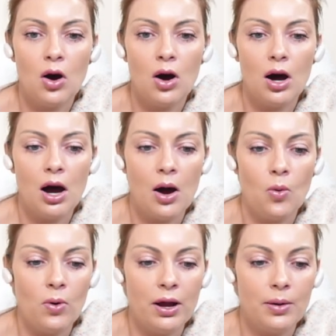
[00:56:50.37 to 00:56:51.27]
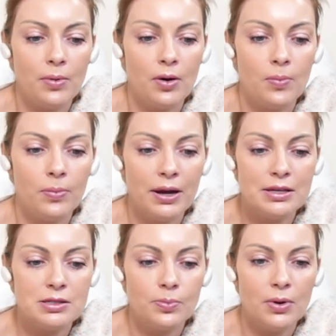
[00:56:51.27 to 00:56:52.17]
core uh,
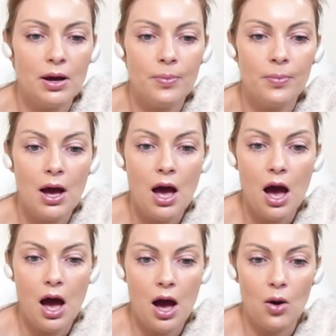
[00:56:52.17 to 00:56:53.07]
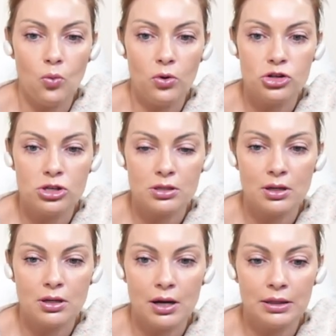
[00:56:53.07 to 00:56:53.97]
wearable breast pump uh,
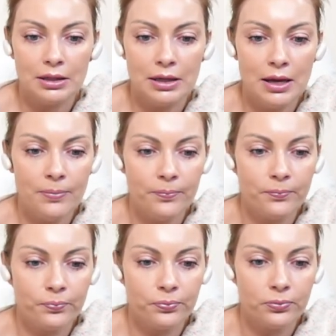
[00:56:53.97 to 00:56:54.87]
which is currently